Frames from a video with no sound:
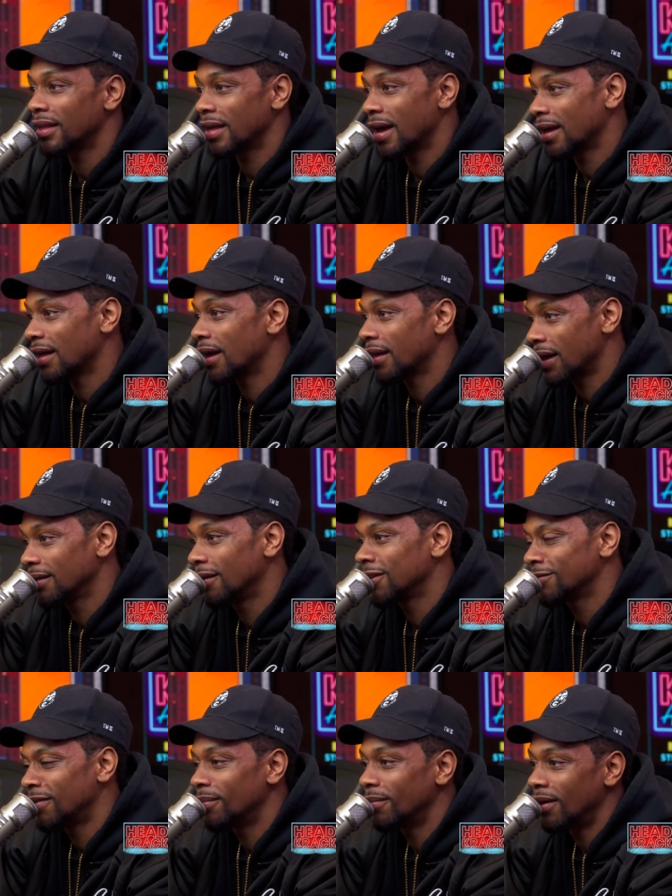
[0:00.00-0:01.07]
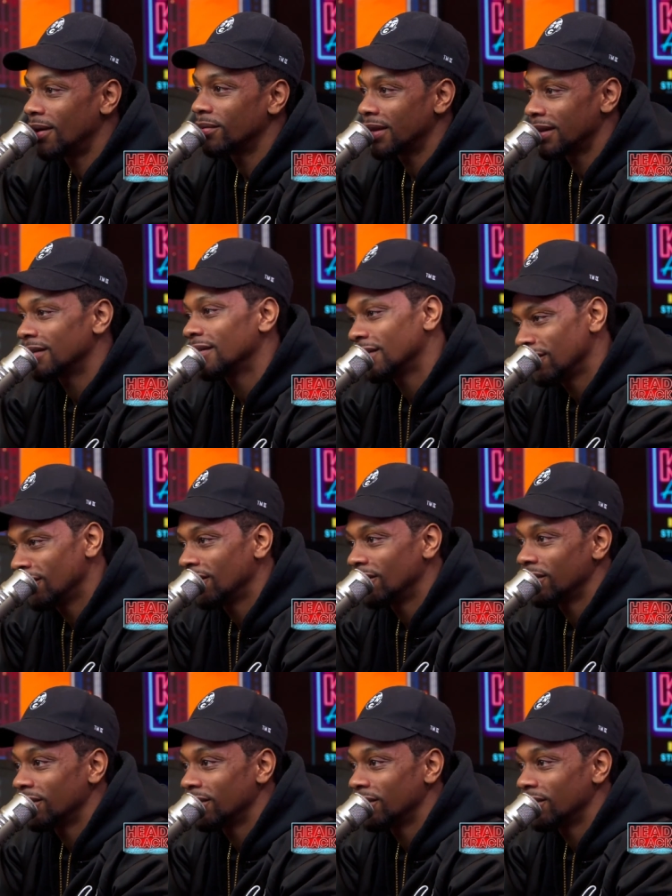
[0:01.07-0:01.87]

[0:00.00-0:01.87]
I I, I lost my mom when I you know